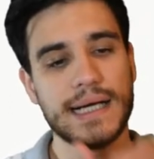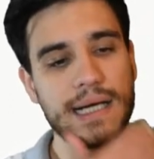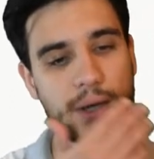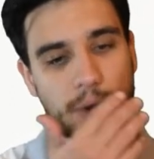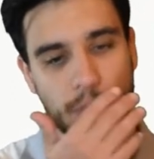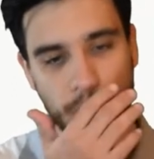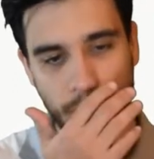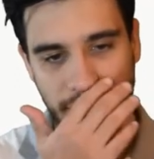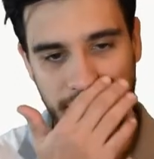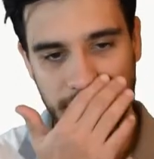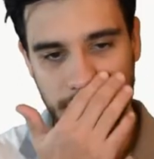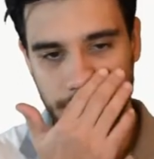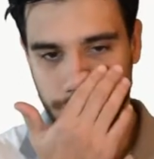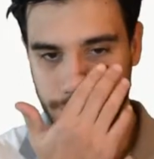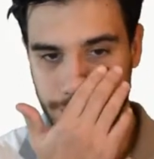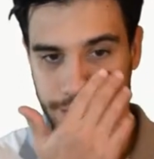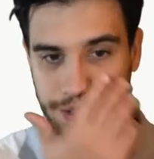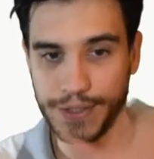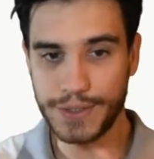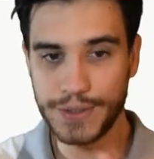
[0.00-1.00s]
Quite of a
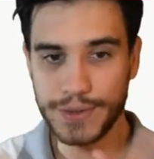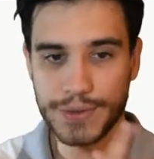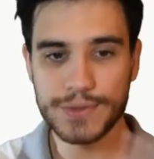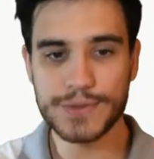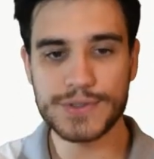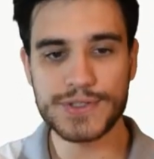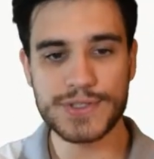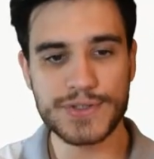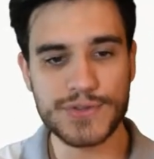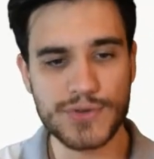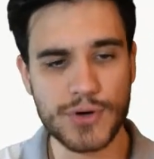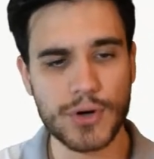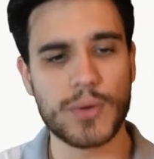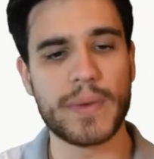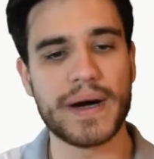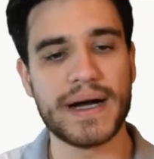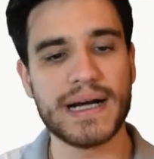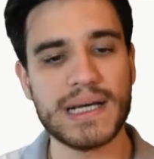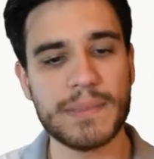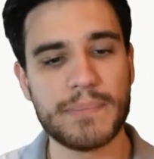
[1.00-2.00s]
huge
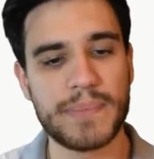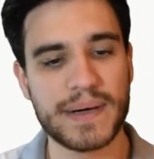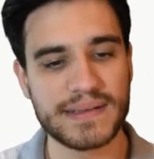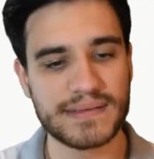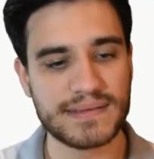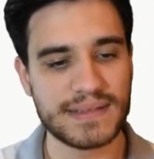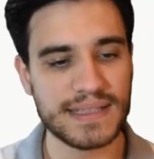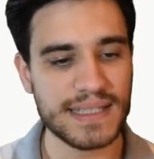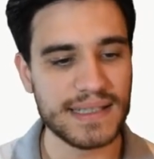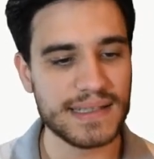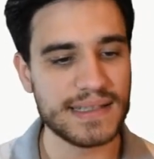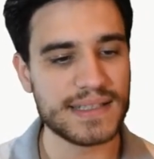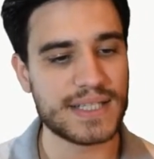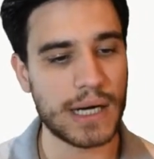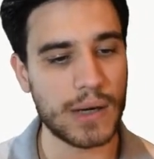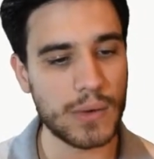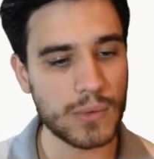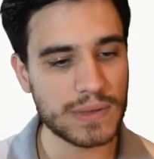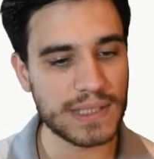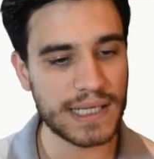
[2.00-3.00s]
drawback, but it is
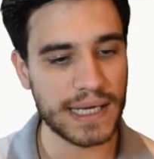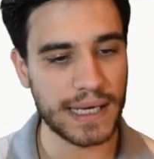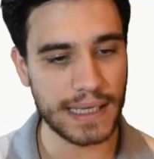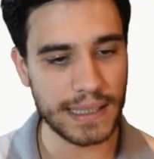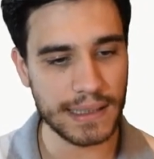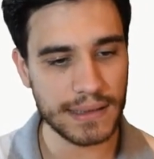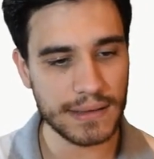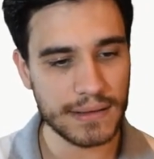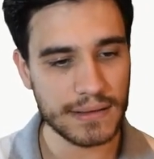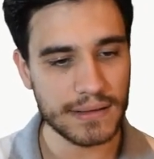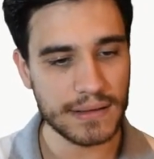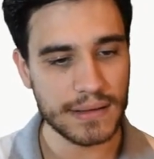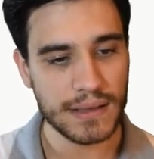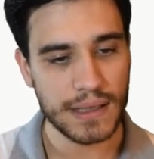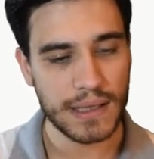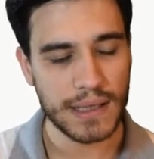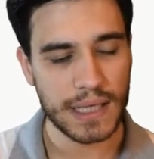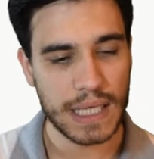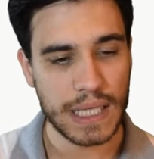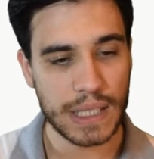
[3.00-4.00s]
okay.
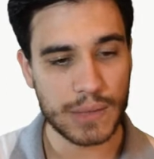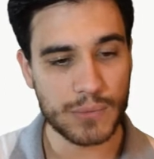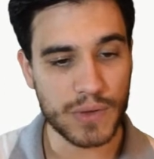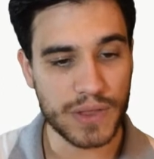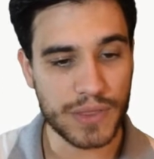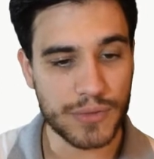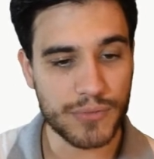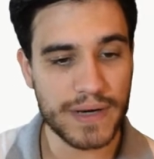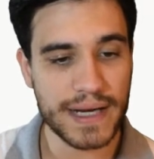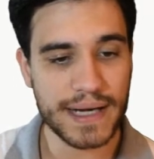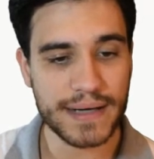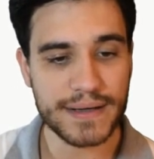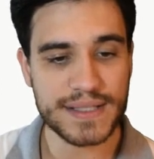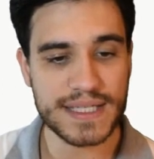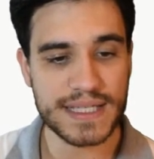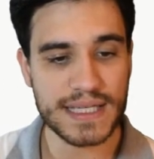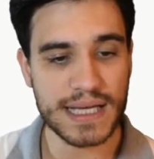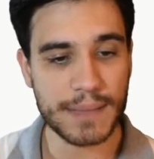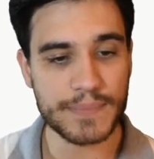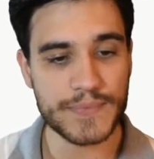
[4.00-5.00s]
And with 3
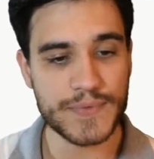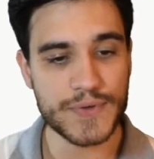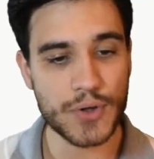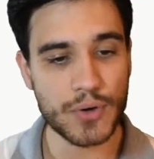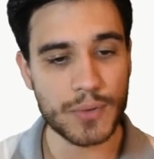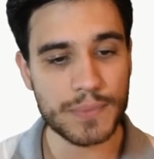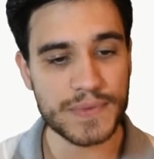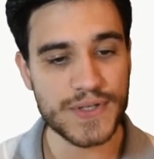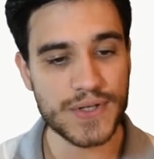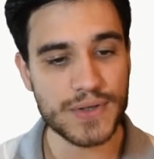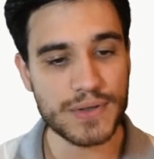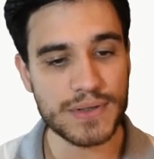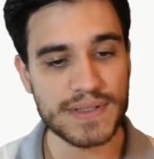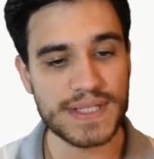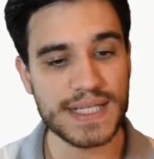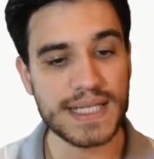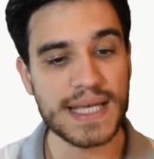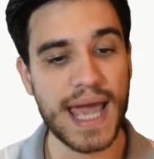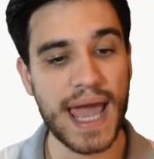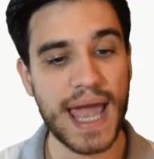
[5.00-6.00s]
energy, Absorption
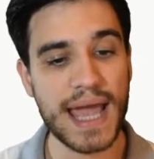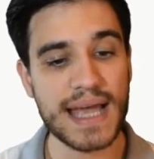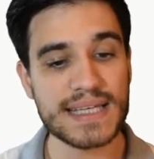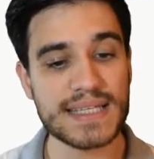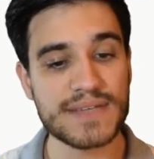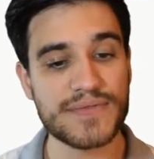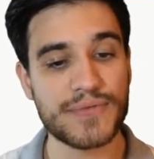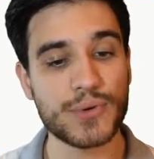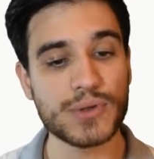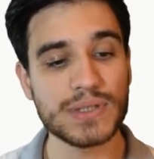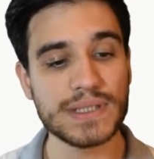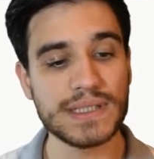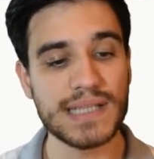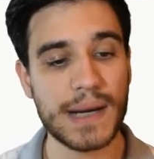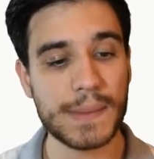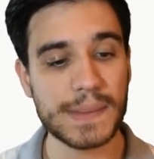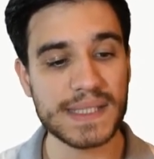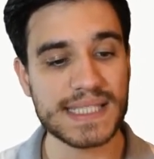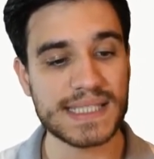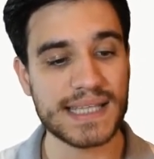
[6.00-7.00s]
GX, 40
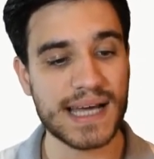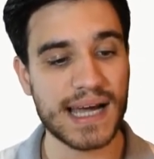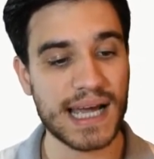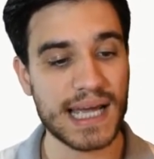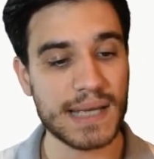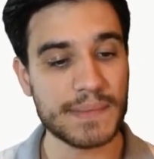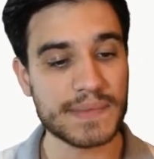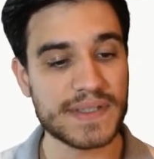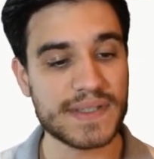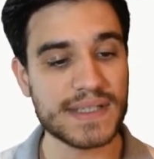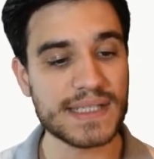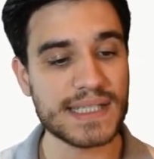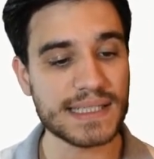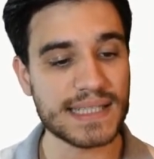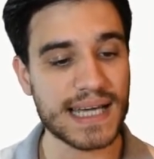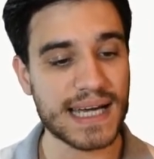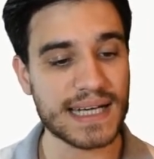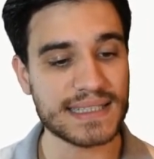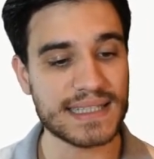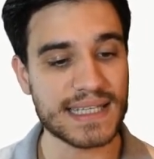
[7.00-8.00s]
damage times. This
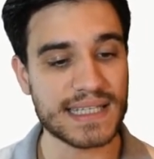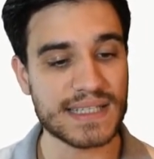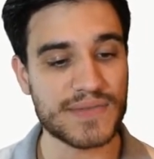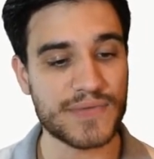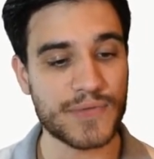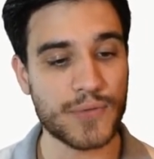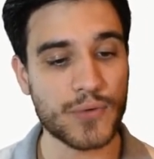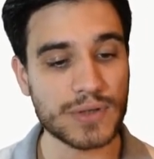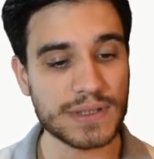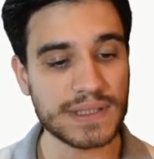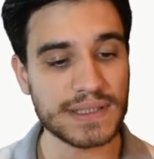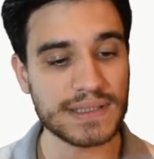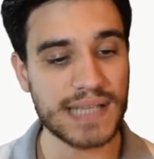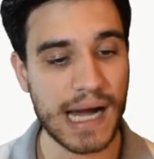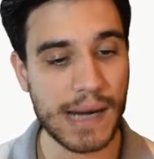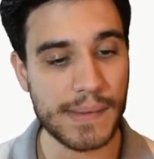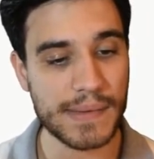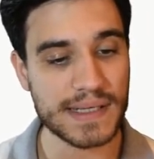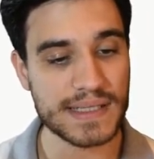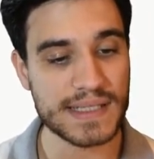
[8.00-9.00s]
attack does 40
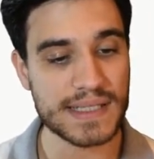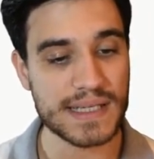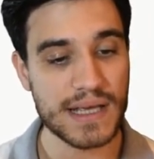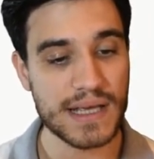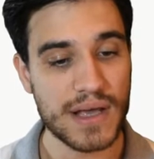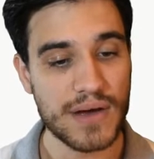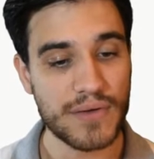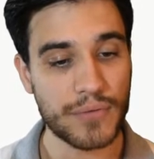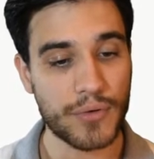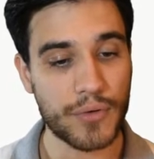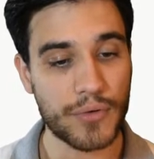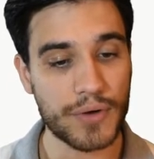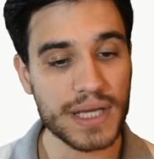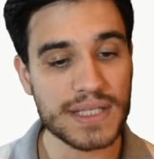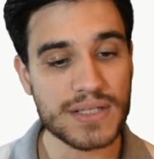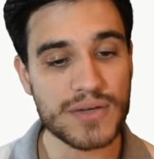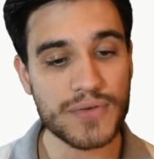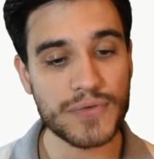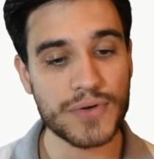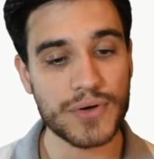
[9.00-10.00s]
damage for
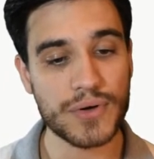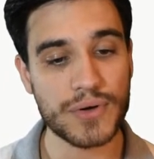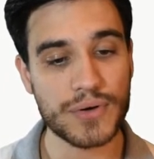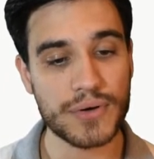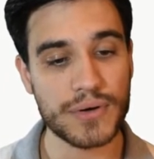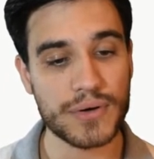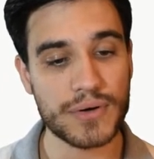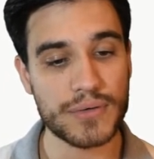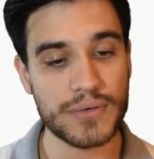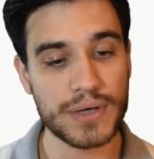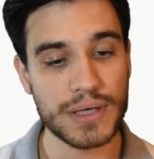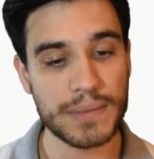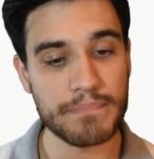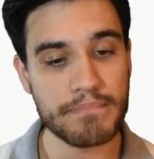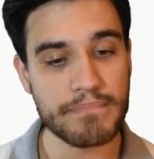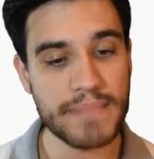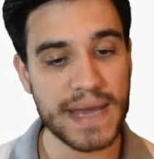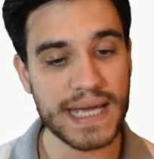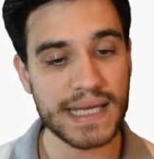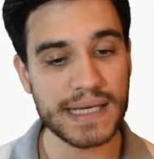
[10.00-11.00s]
each of your
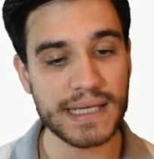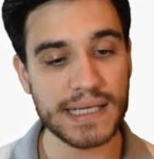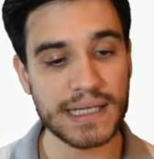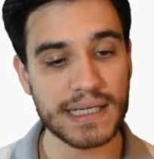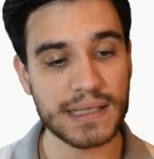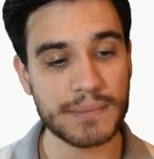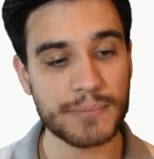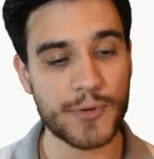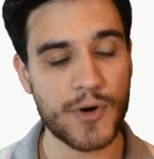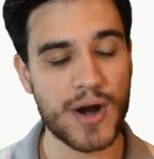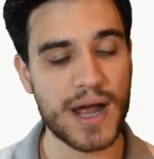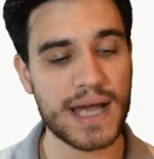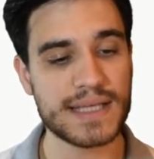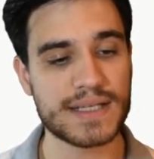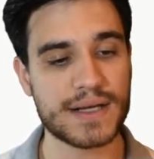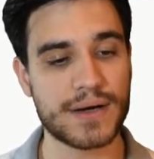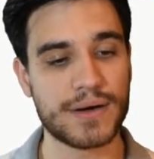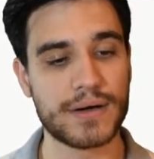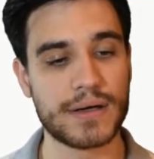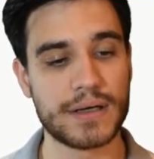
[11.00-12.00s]
remaining
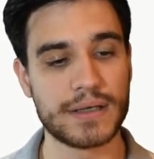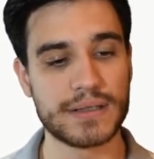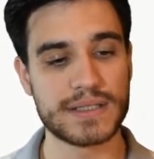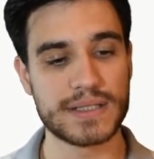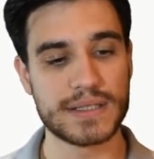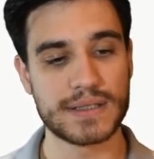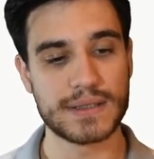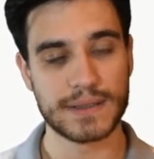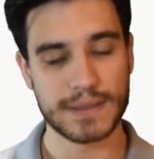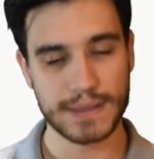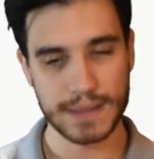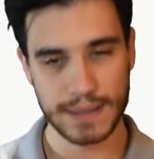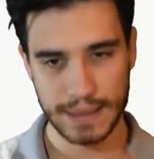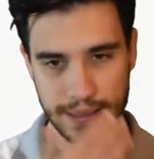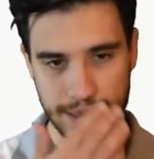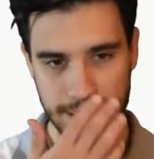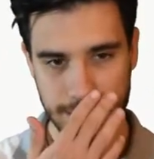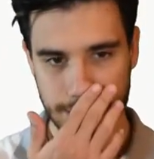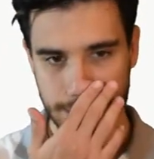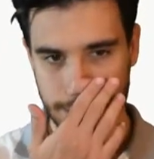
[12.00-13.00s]
prize cards.
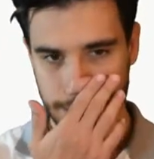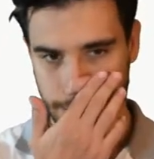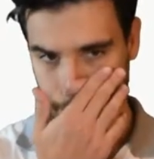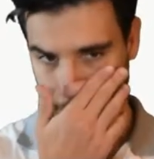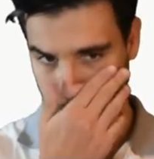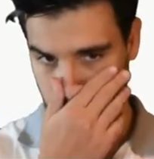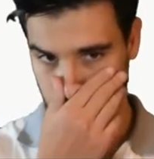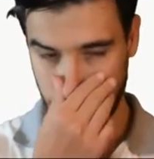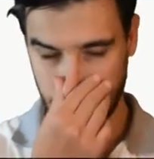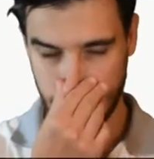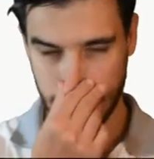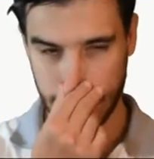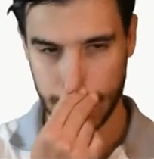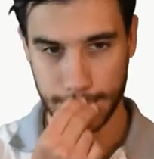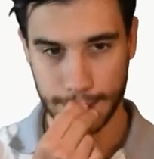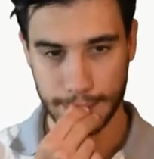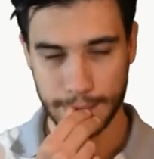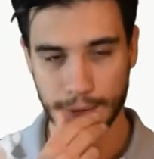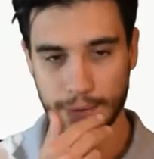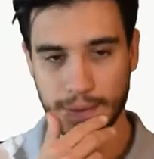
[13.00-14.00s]

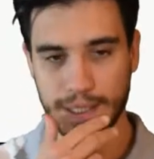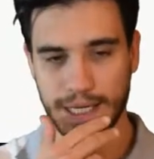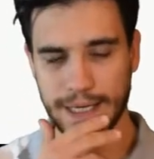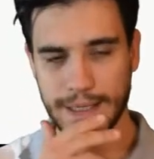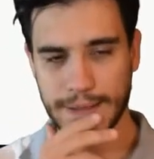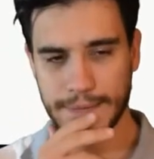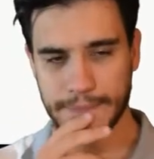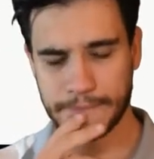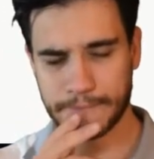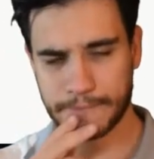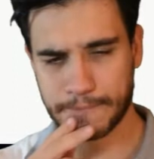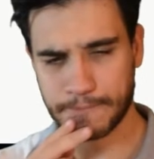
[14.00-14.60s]
Okay.